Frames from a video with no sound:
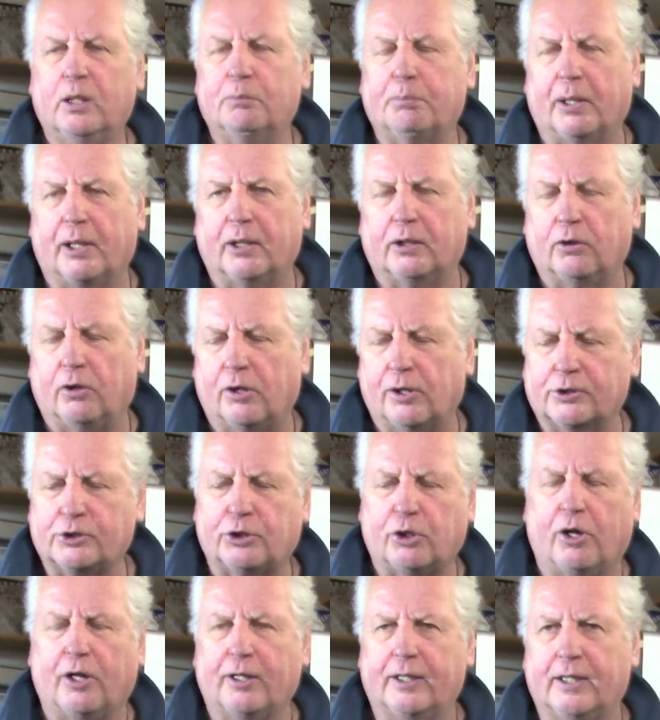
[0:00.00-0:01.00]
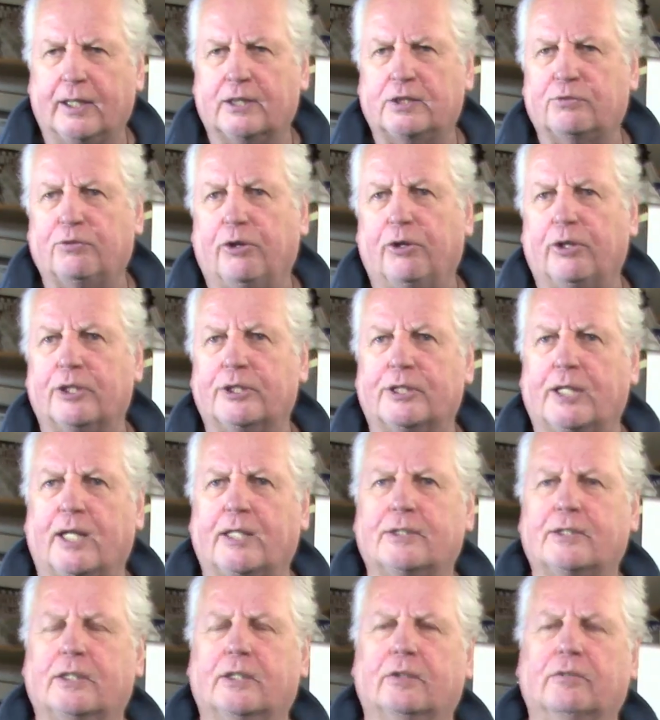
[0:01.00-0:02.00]
by a long shot. It's very
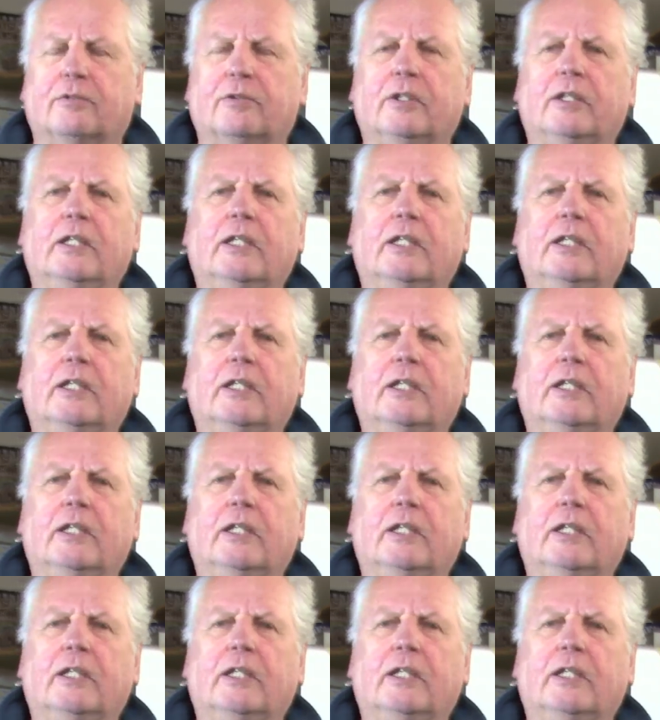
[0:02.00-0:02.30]
sensitive.